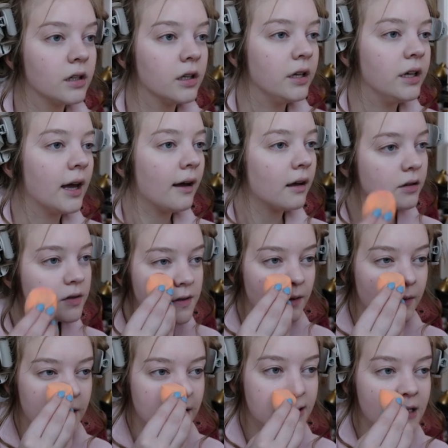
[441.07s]
Yeah, so
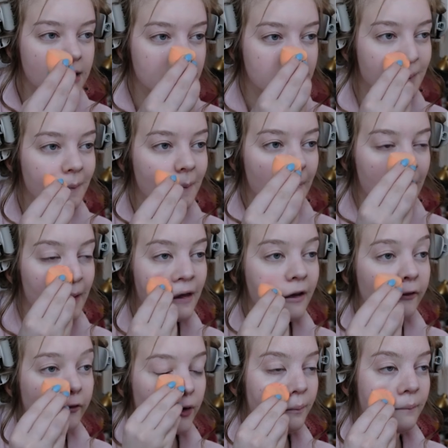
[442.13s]
this is,
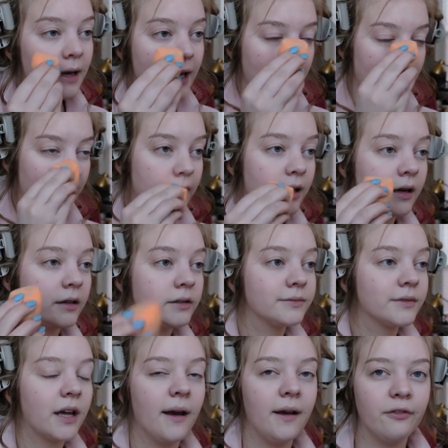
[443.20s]
for me,
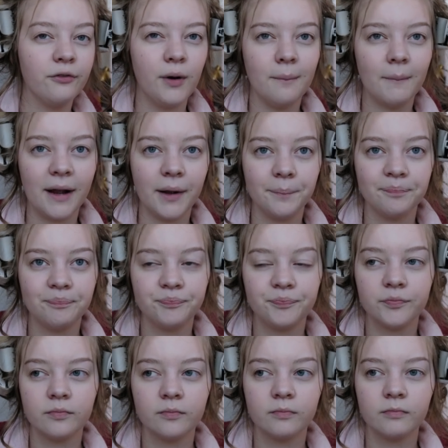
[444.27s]
kind of when my
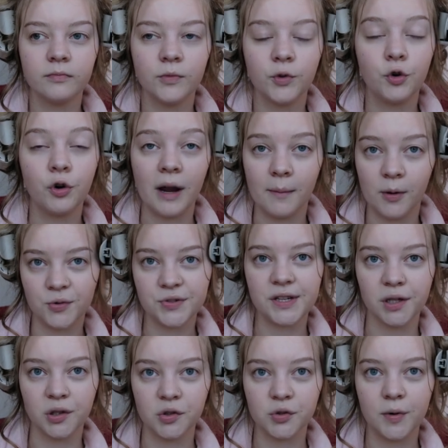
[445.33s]
grandma was
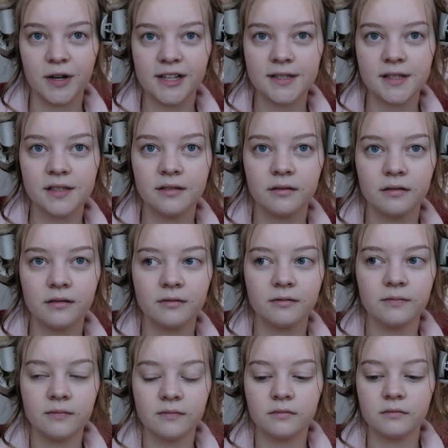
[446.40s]
in her 20s,
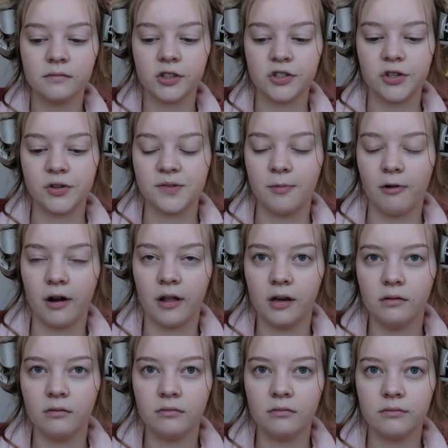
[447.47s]
because she was born
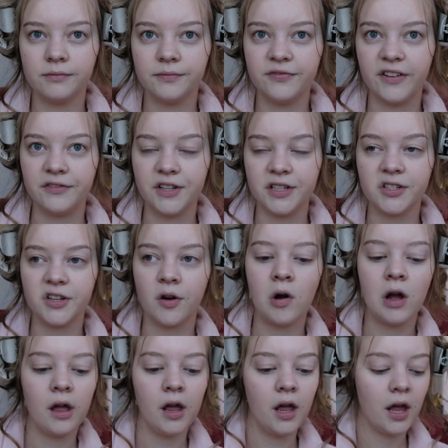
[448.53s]
in 52,
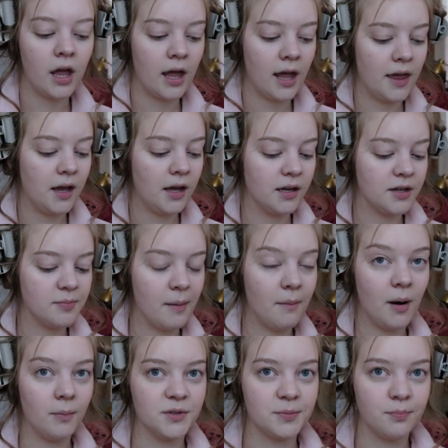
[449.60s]
and my
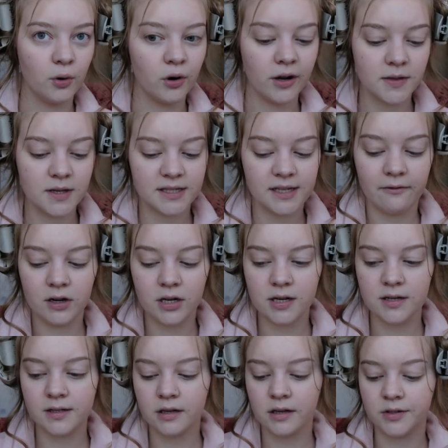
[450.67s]
mom was born in the
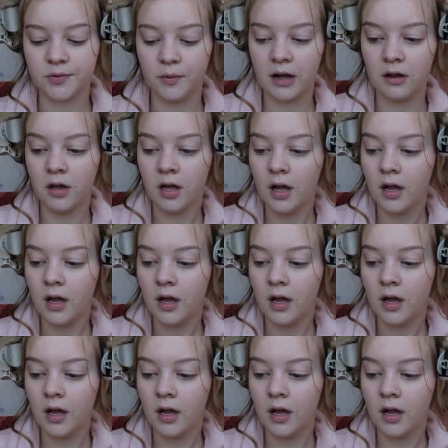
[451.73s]
70s as well.